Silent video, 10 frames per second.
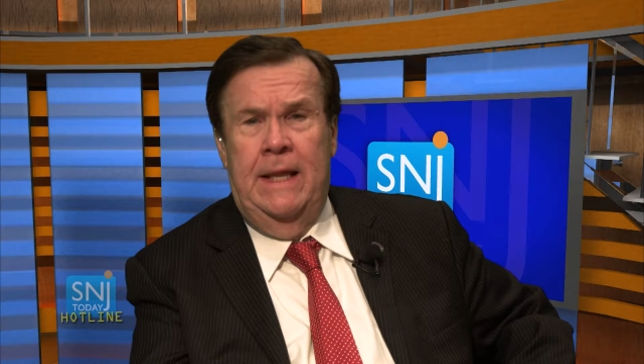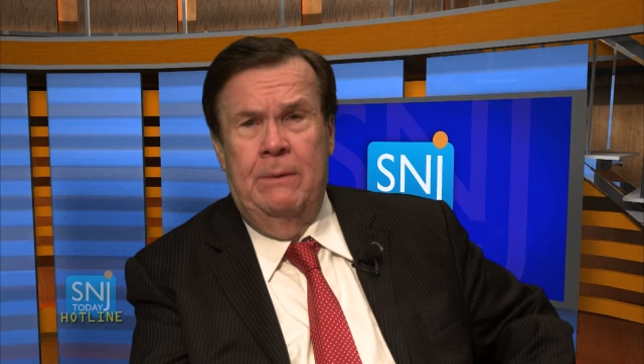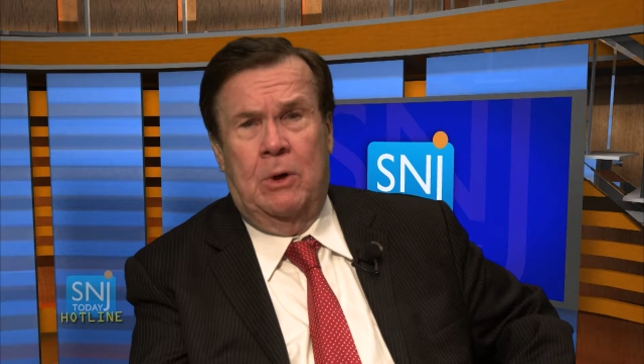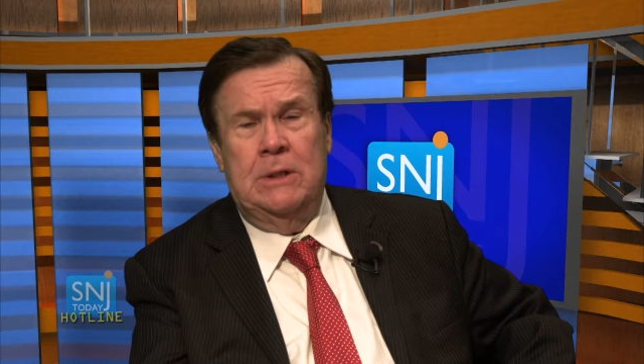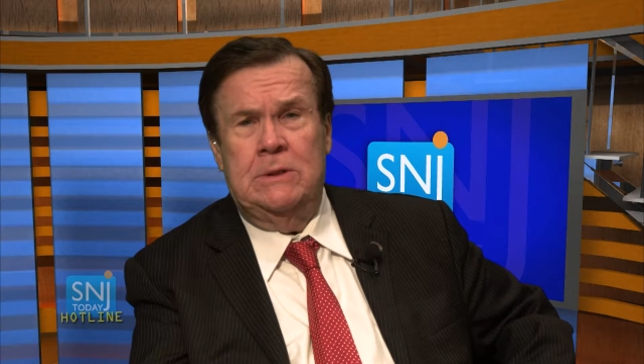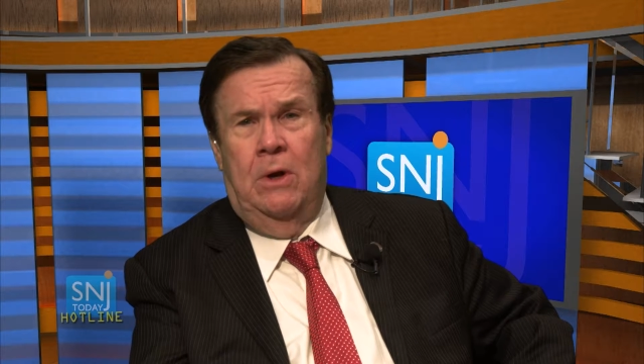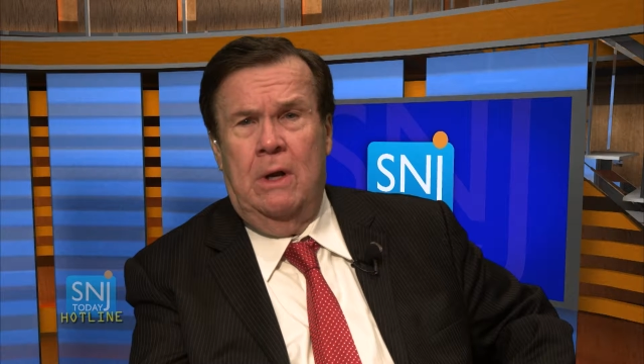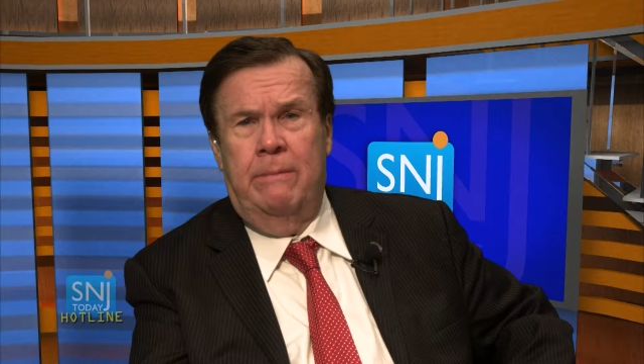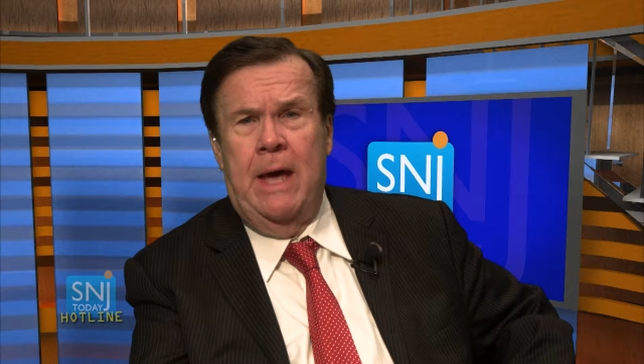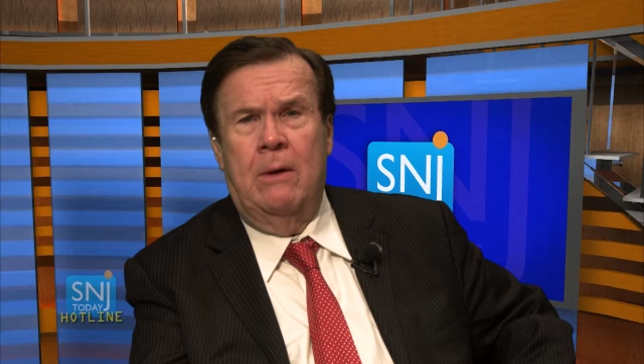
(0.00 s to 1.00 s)
Then we're going to
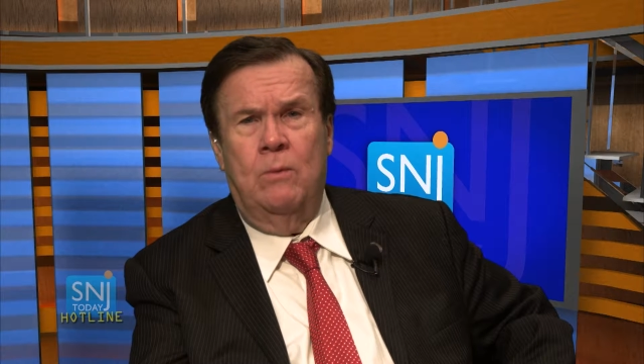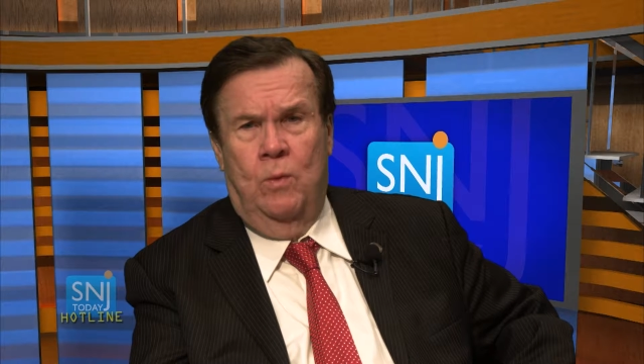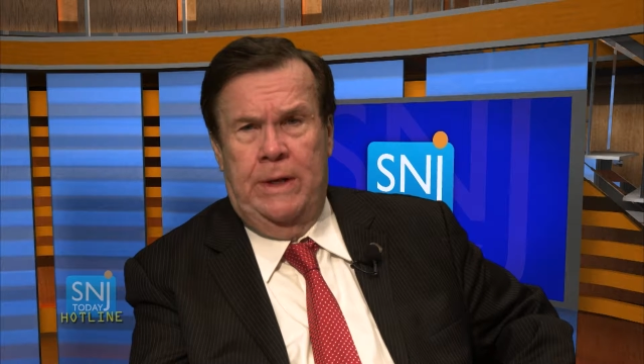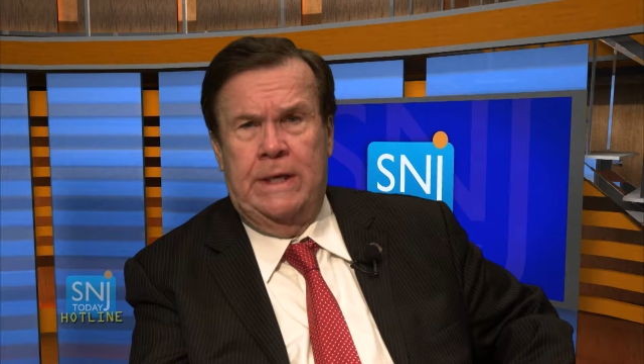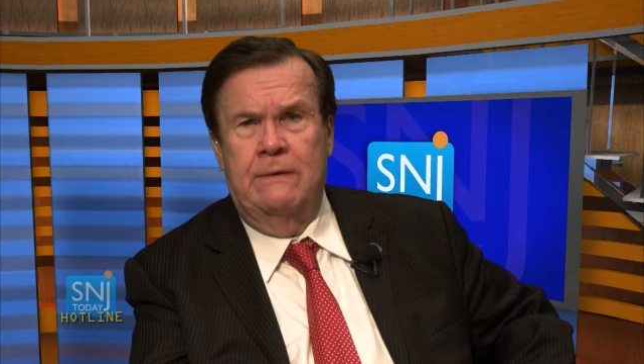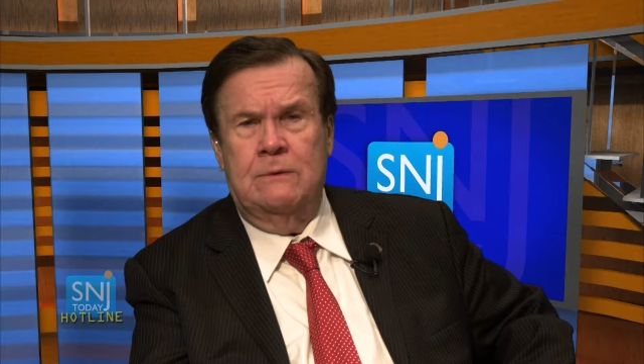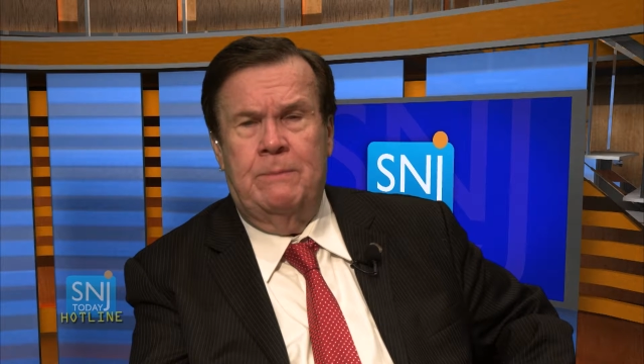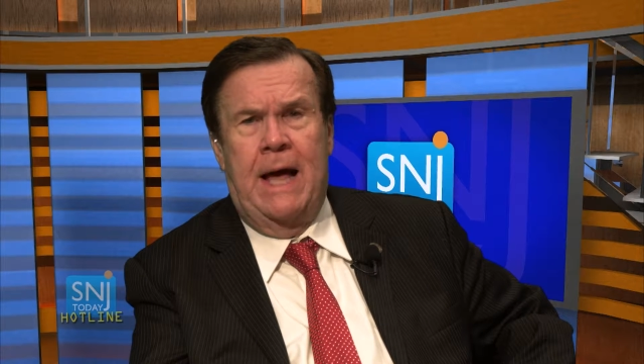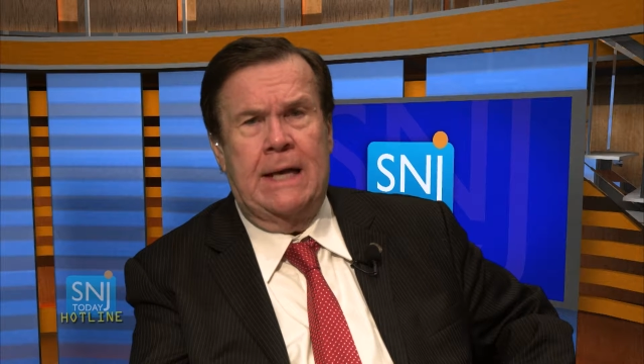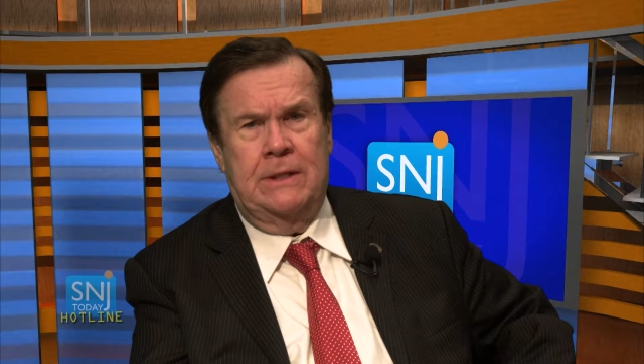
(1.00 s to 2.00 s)
talk about what he gives
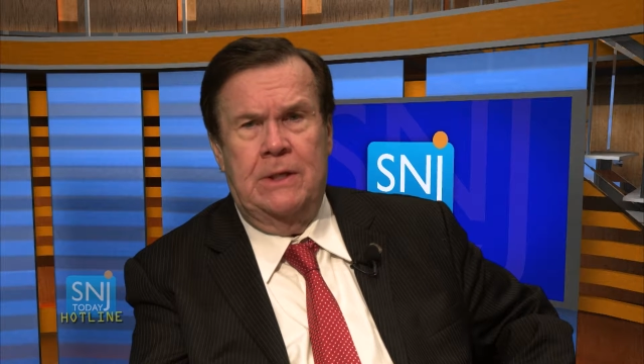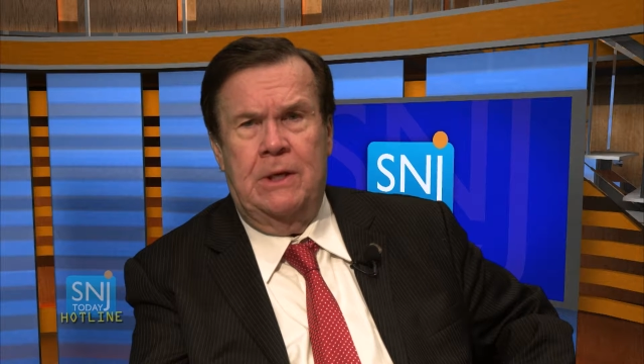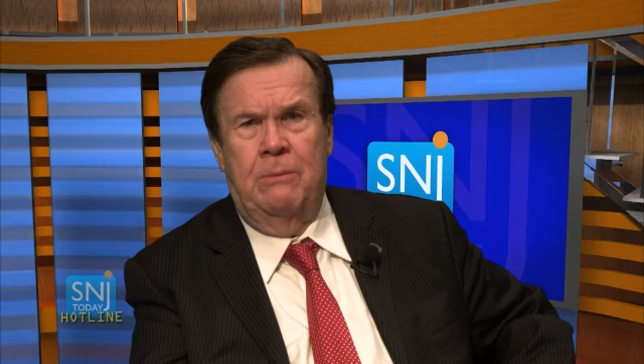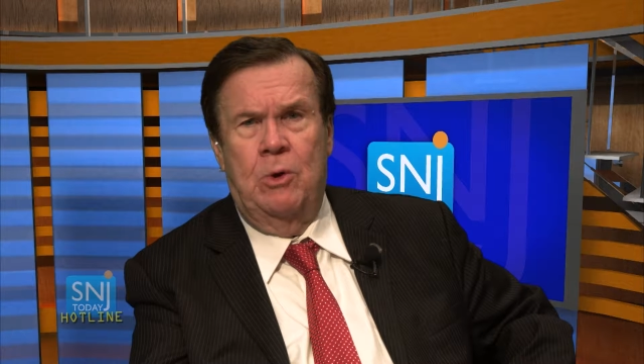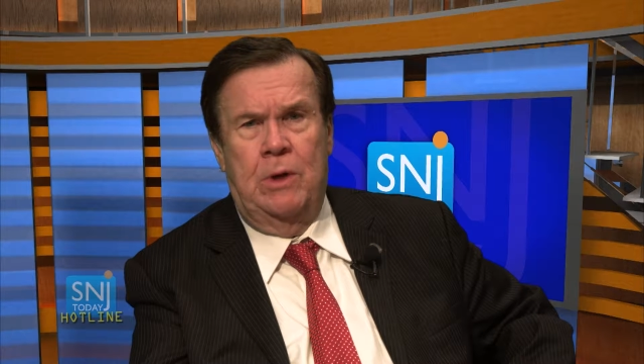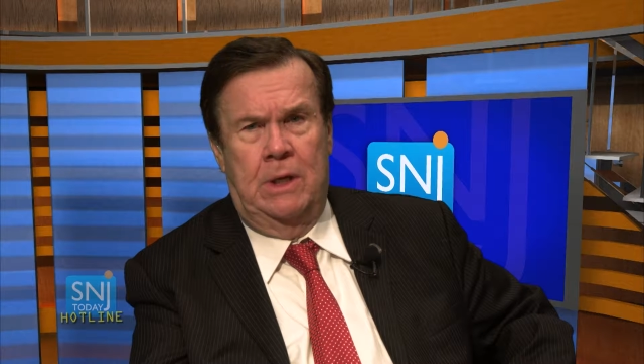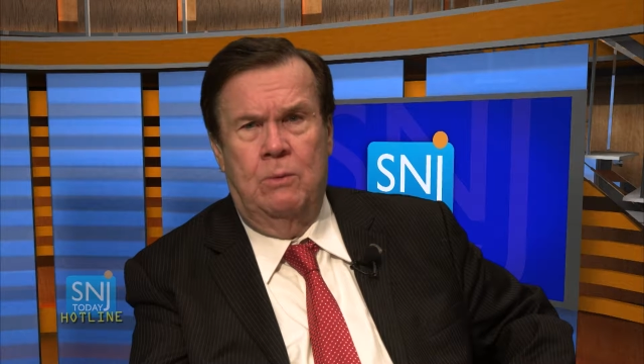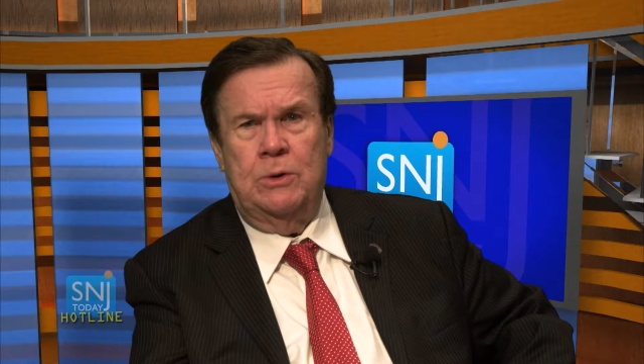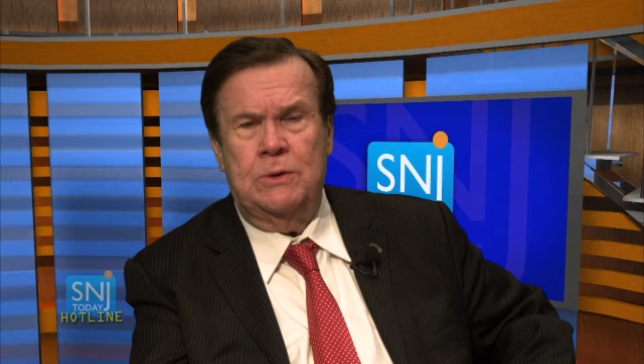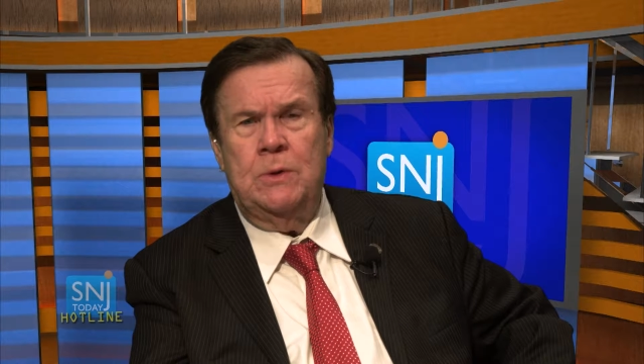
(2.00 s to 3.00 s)
back to the community,
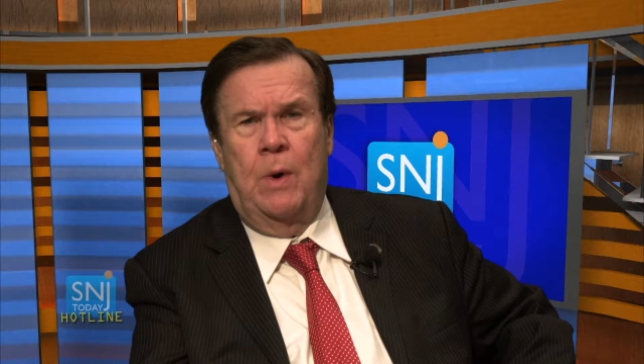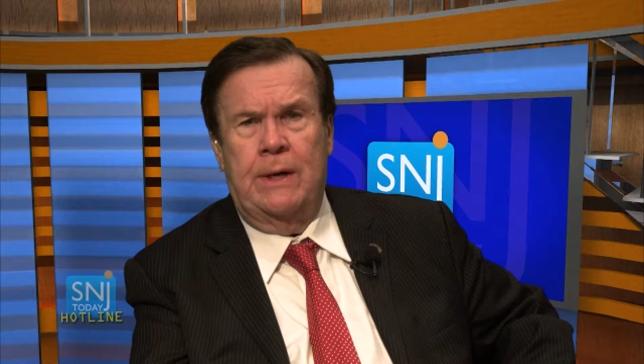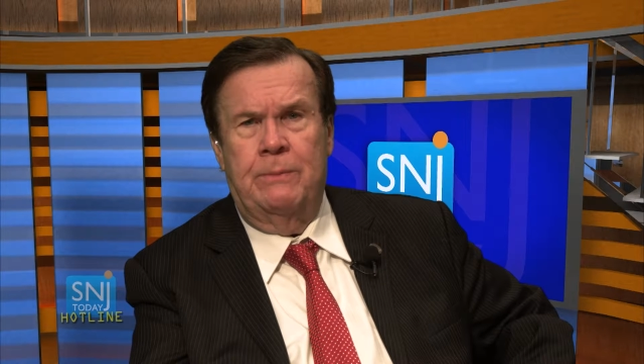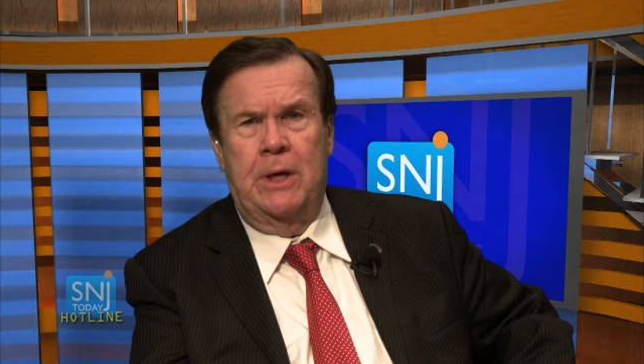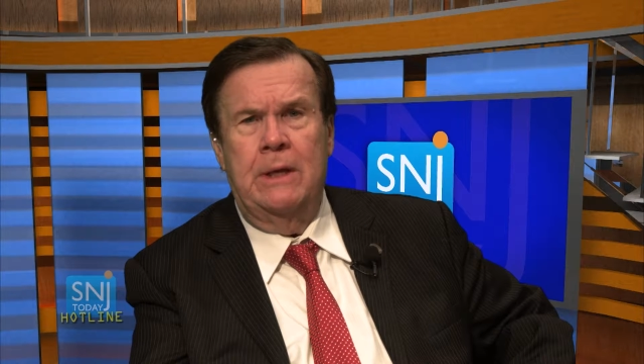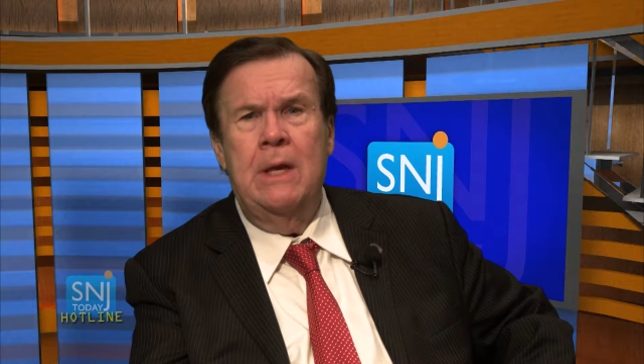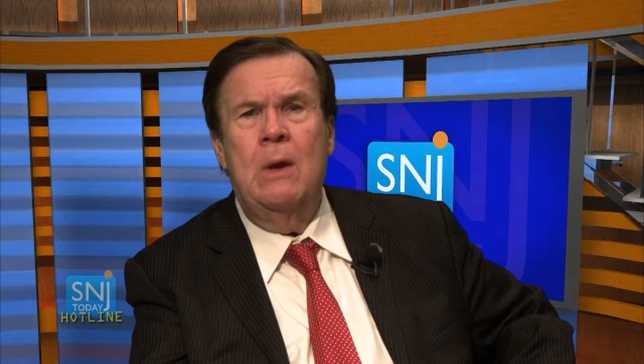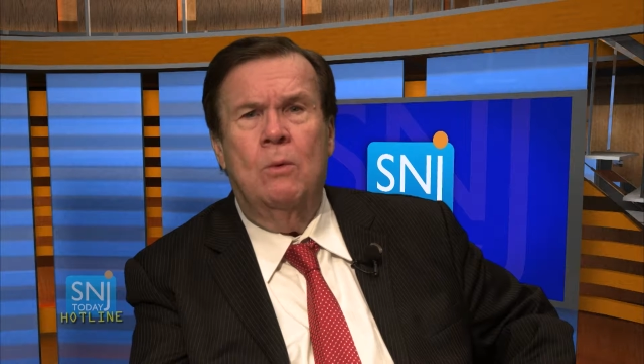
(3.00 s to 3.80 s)
which is quite a bit.